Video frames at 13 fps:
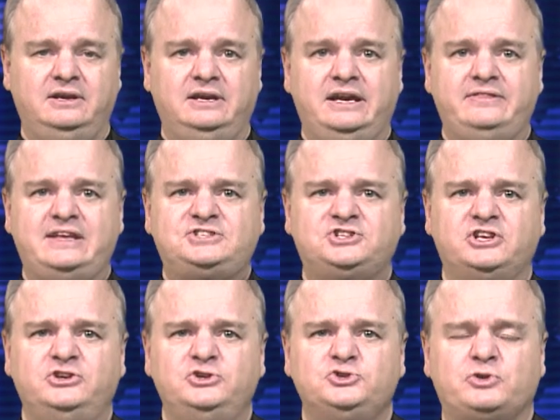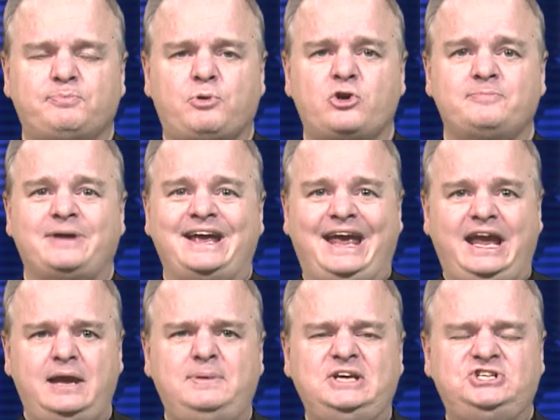And that's the news reported by
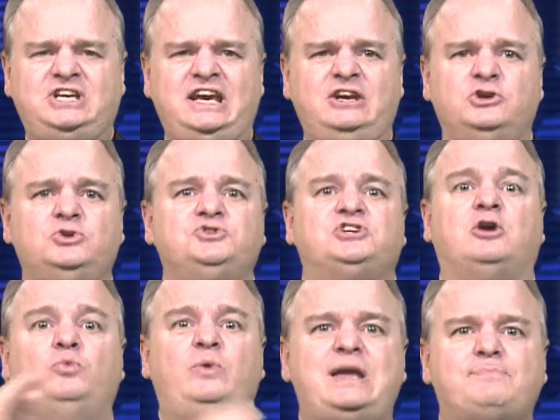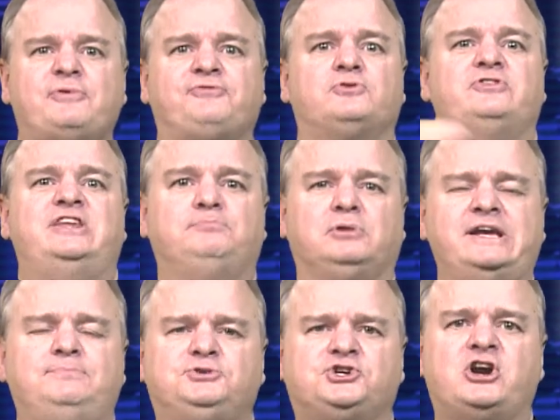ABC News a week before they
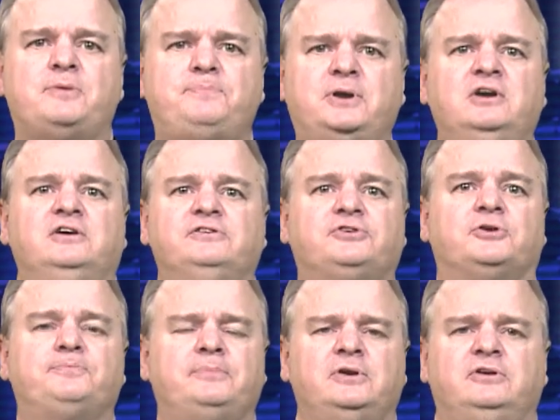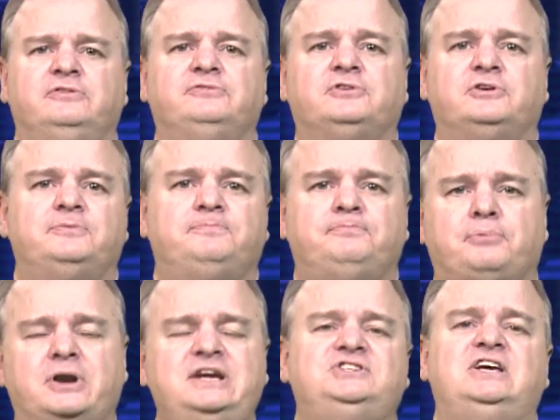blamed Trump for
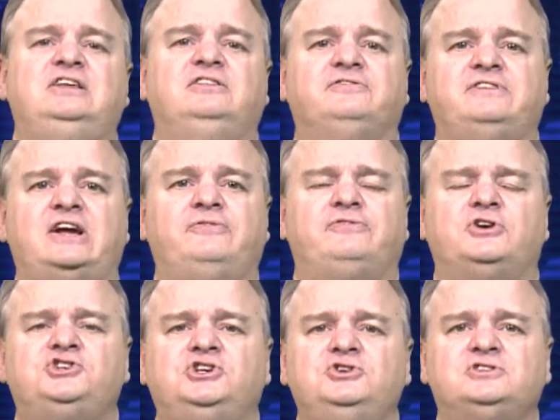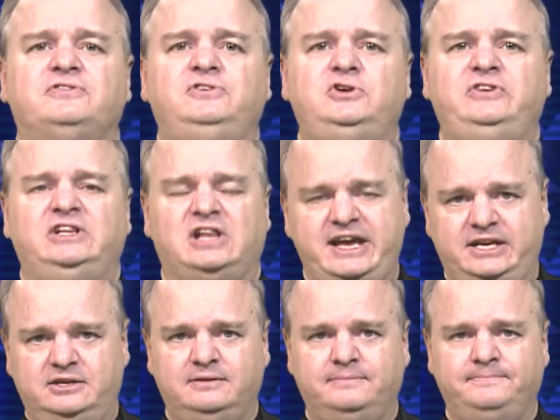praising the virtues of UV light.